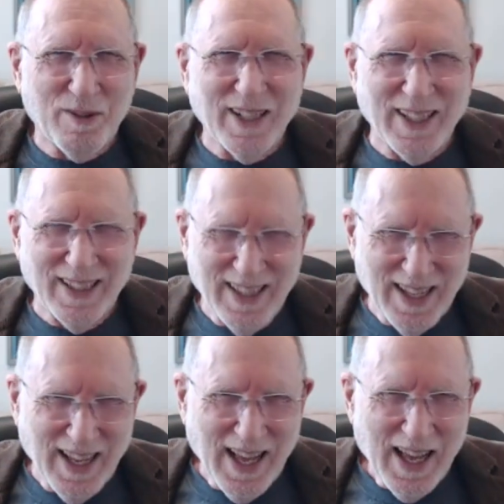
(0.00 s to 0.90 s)
Well,
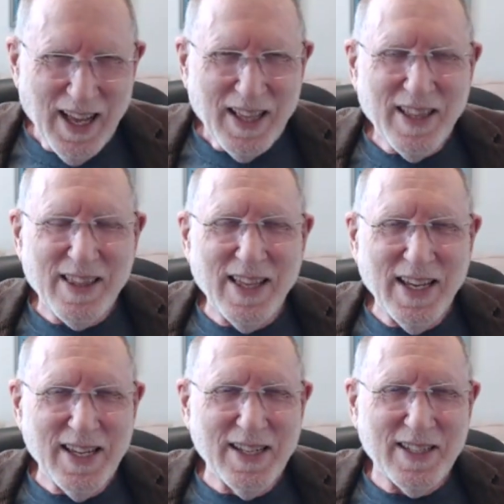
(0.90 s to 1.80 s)
the thing
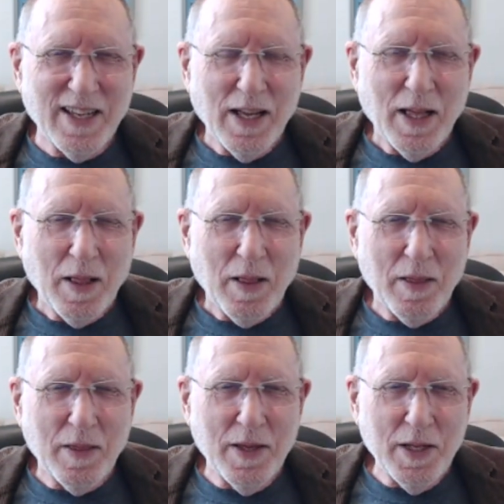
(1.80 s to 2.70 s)
is,
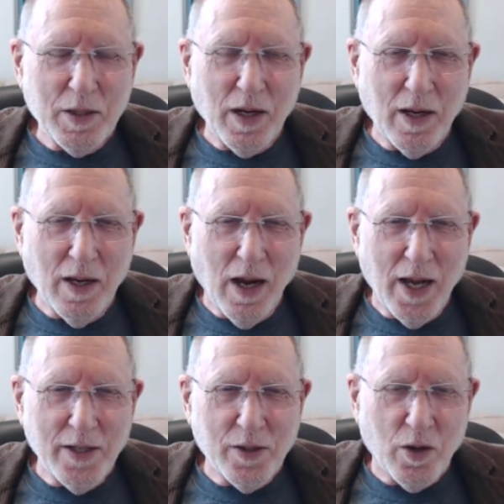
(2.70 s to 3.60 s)
these
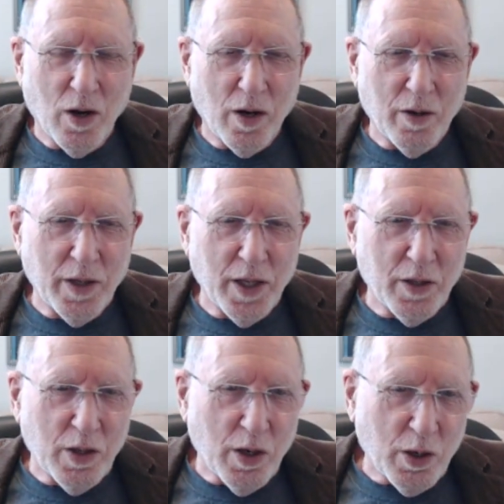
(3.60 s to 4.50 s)
guys are in
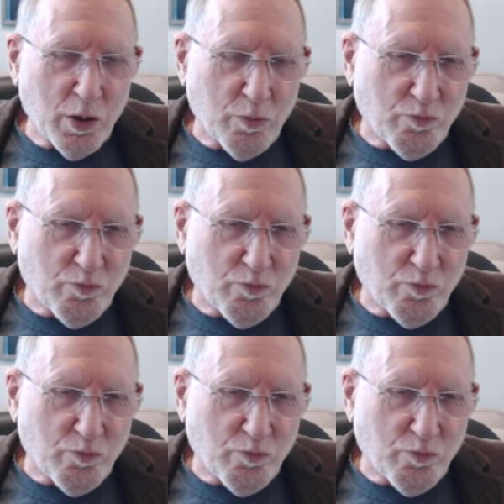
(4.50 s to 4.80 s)
their